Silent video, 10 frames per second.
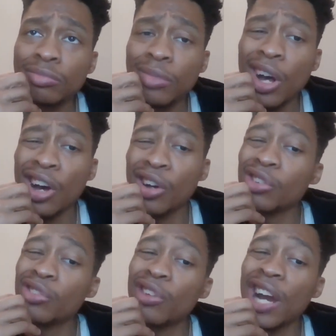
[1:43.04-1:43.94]

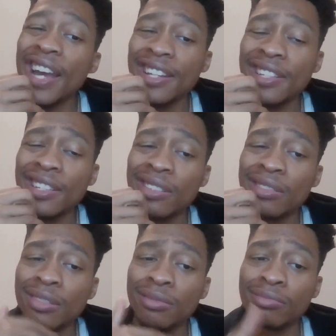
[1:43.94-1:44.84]
alright.
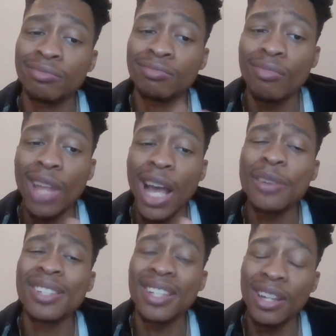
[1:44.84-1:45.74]
I'll
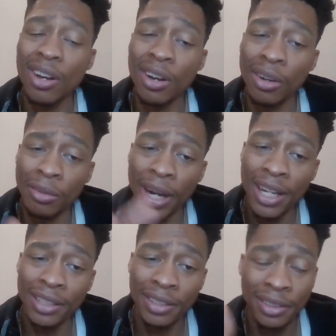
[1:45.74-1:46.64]
say
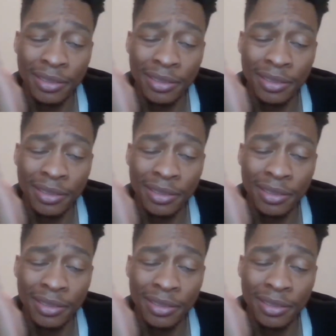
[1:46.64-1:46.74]
alright.